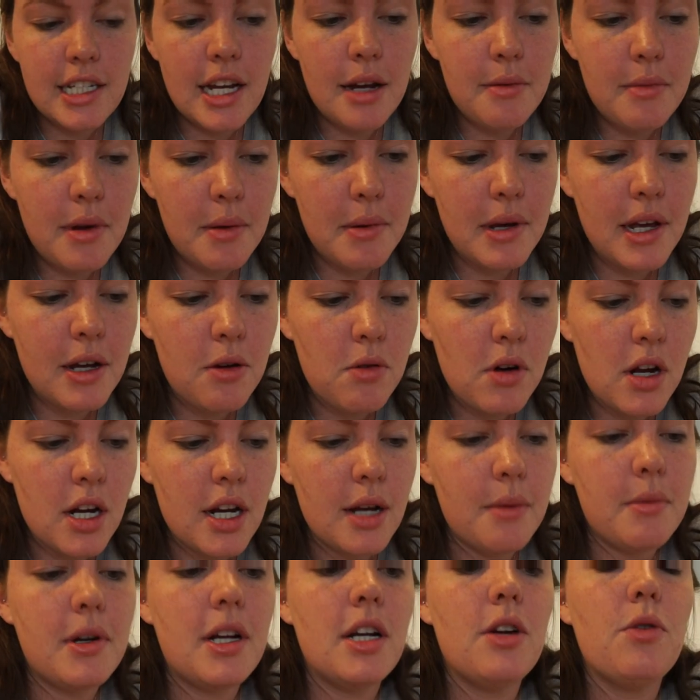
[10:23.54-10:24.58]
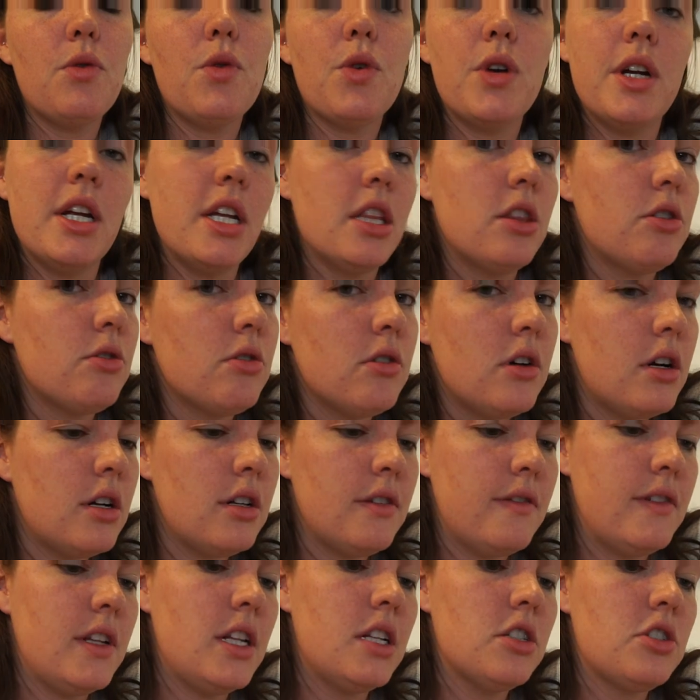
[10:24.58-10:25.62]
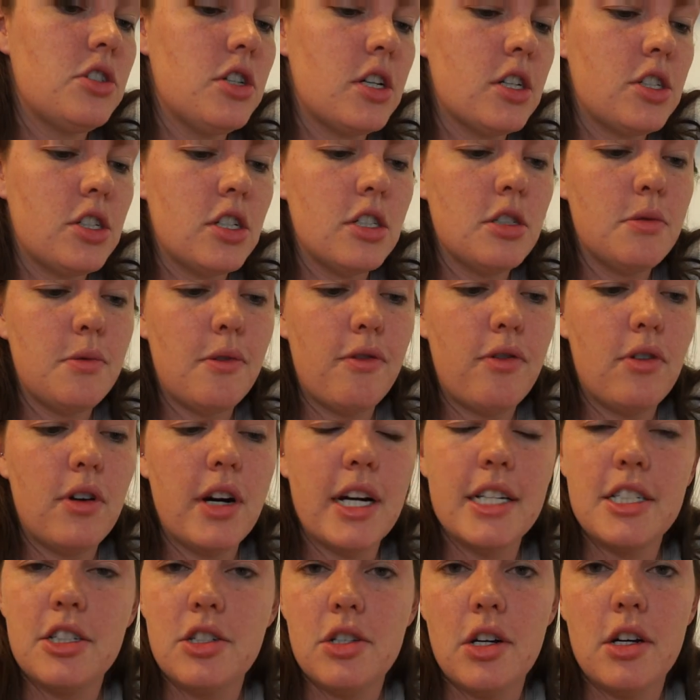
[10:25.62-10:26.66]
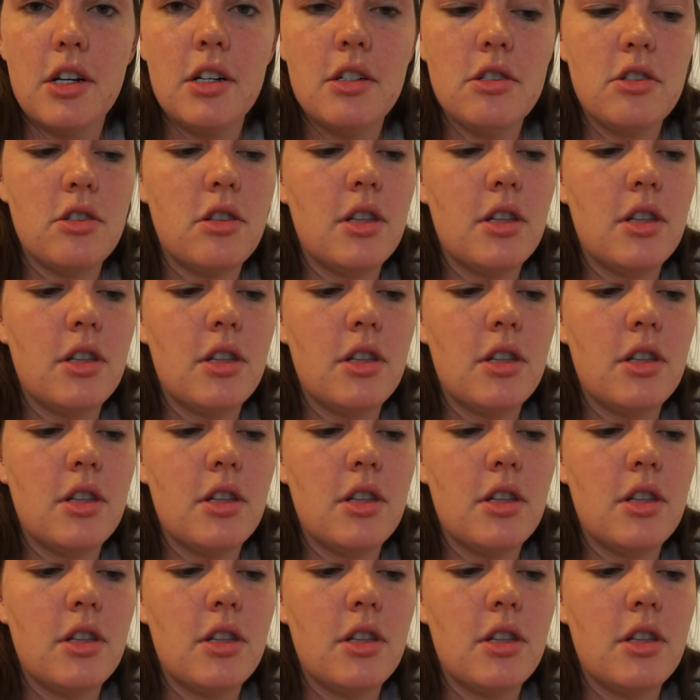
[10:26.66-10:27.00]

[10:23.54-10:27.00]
time I make one, I'm gonna read through all of the instructions before I start